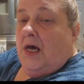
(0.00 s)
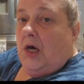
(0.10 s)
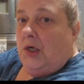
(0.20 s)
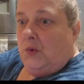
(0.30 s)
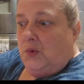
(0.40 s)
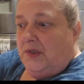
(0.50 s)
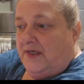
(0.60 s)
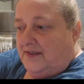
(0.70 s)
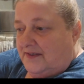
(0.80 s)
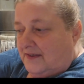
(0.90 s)
All
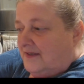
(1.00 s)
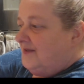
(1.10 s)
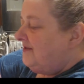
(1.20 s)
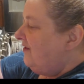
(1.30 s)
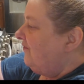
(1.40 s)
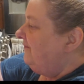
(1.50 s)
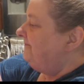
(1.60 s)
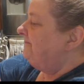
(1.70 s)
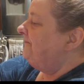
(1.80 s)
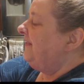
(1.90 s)
right. So,
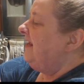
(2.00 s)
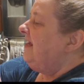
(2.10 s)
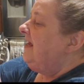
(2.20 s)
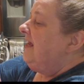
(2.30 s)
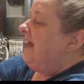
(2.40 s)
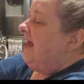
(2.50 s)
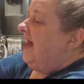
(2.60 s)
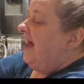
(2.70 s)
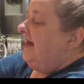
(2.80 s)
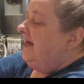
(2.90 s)
I